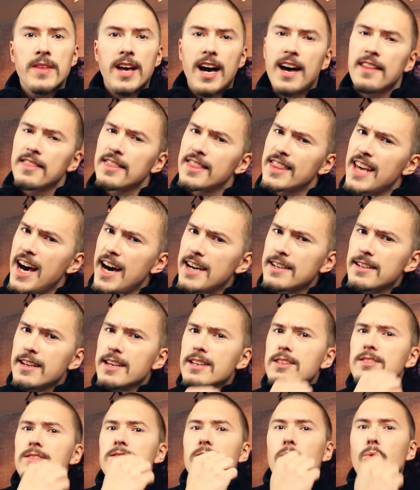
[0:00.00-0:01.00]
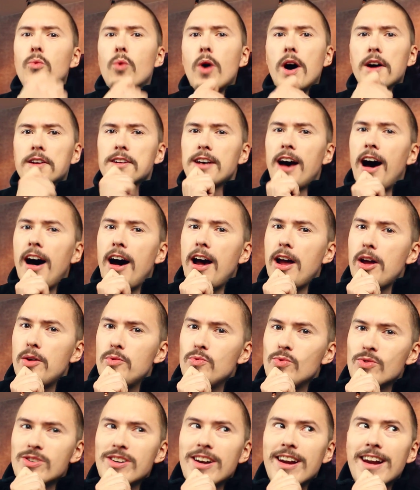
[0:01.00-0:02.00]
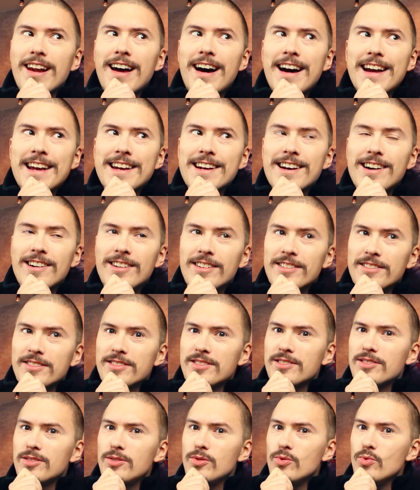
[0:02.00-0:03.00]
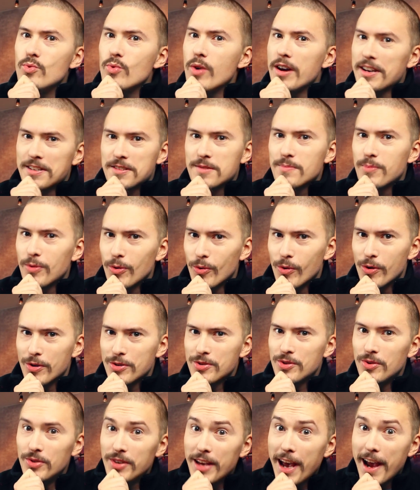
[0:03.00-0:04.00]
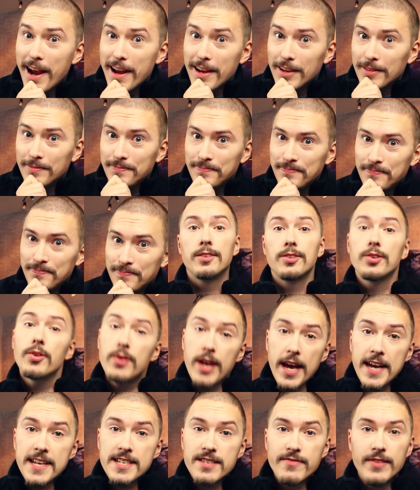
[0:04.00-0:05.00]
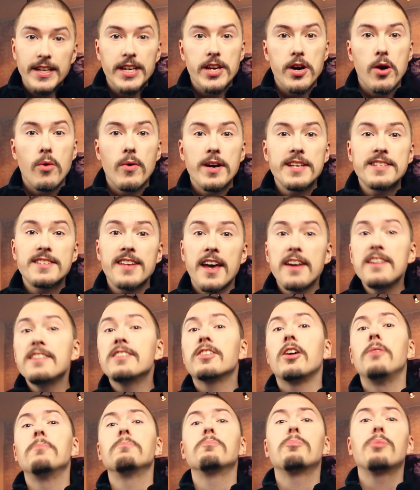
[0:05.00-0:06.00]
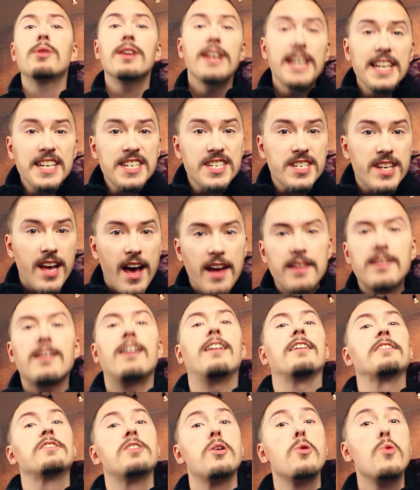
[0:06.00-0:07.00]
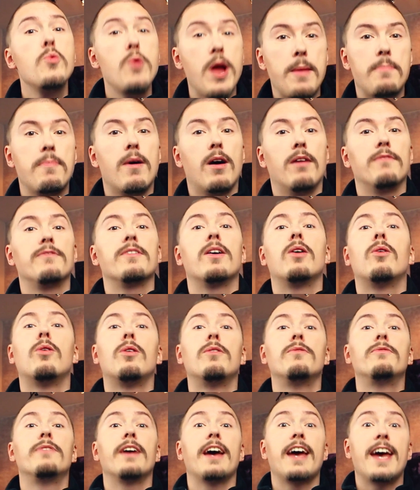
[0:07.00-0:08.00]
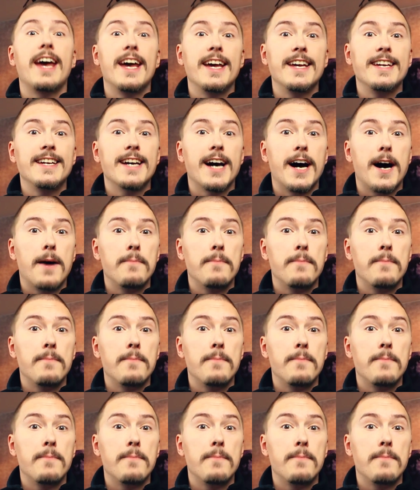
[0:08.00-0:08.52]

And that is what I would like us to explore today. Today's video is a complete and utter rip-off of a